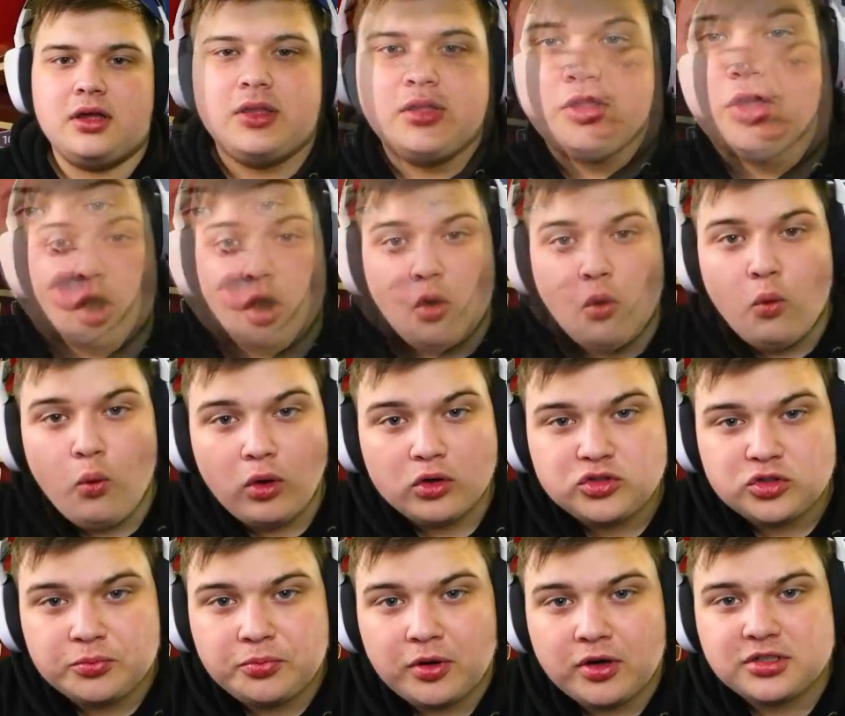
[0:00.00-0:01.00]
Yo, what's
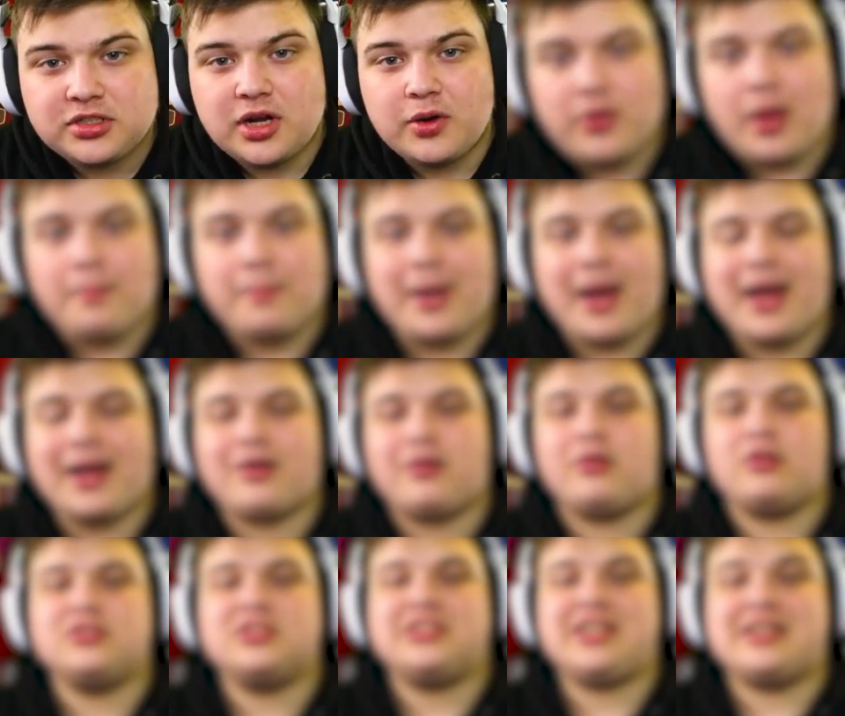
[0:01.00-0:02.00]
up boys? Today we are back
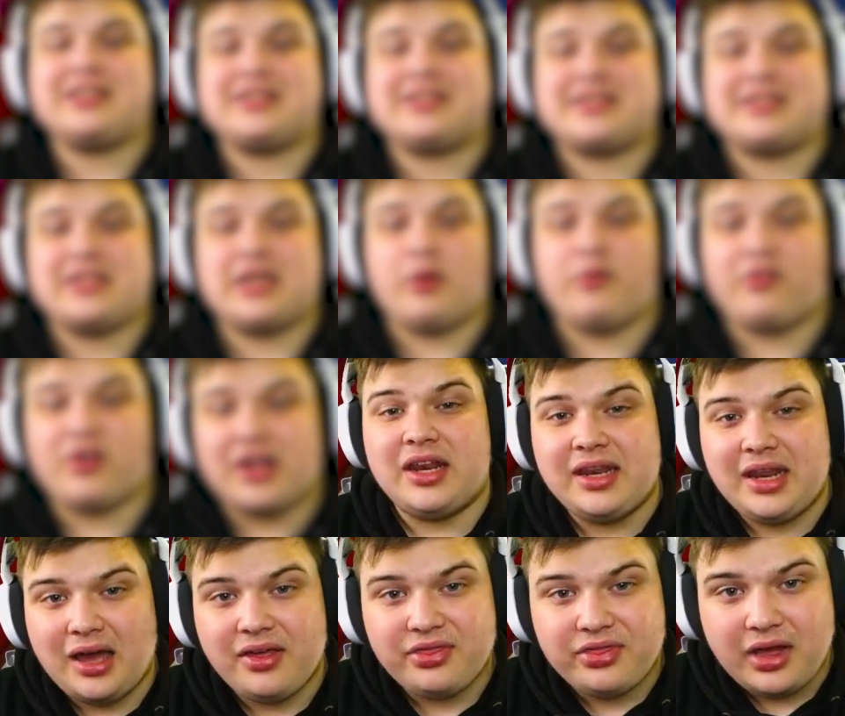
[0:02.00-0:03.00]
on Cesar's Casino. We've got a
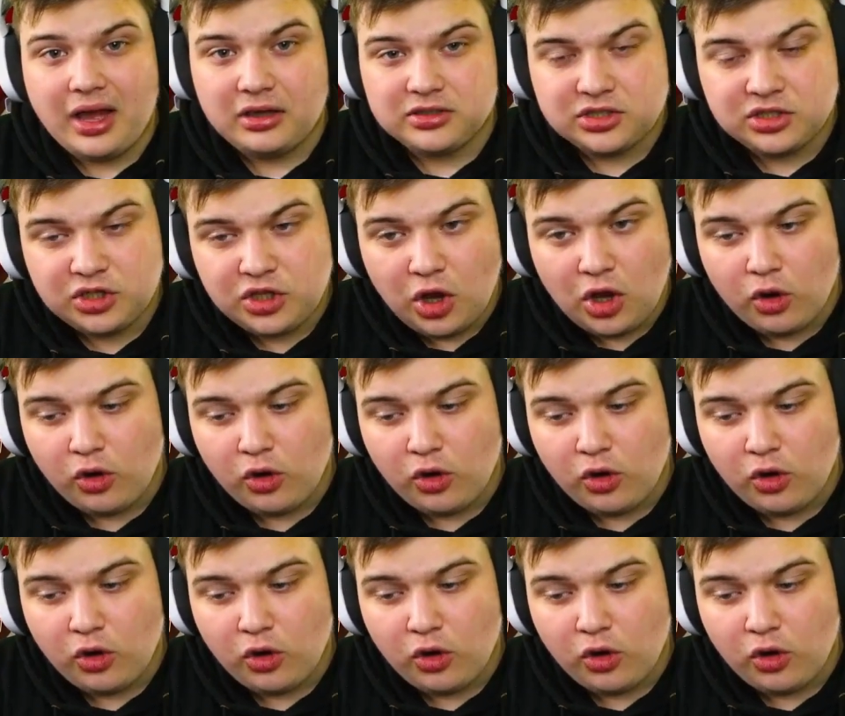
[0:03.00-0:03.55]
nine thousand euro